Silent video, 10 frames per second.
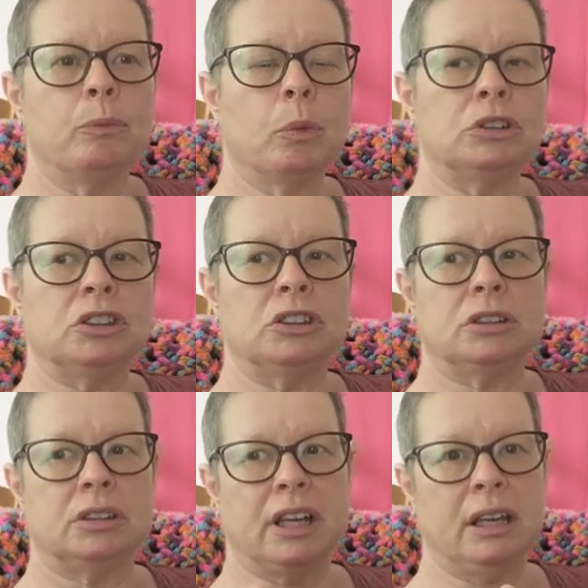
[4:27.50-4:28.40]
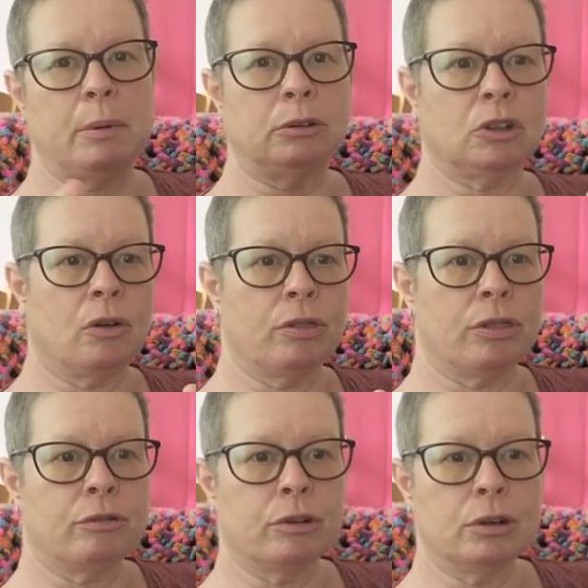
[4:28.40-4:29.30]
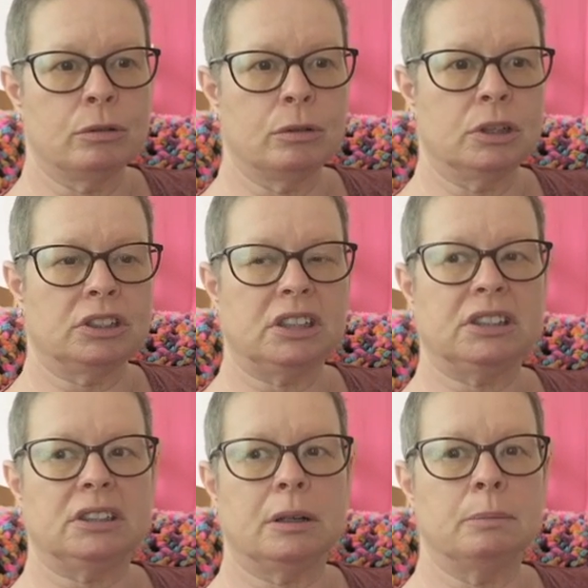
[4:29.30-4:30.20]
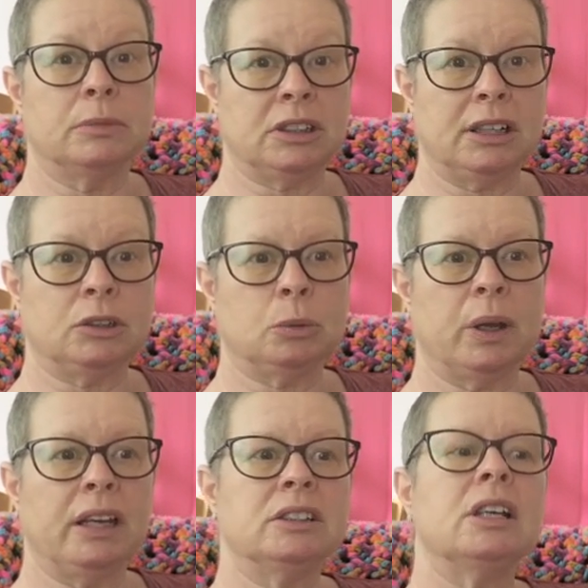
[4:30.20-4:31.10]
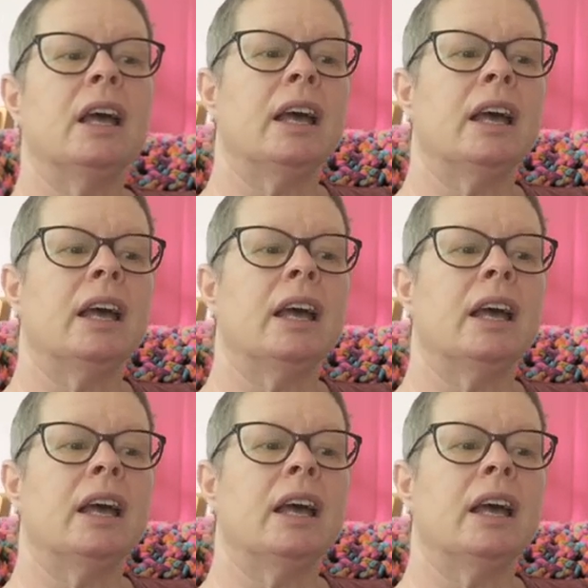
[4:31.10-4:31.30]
once the chemo's gone through your system, 6 weeks,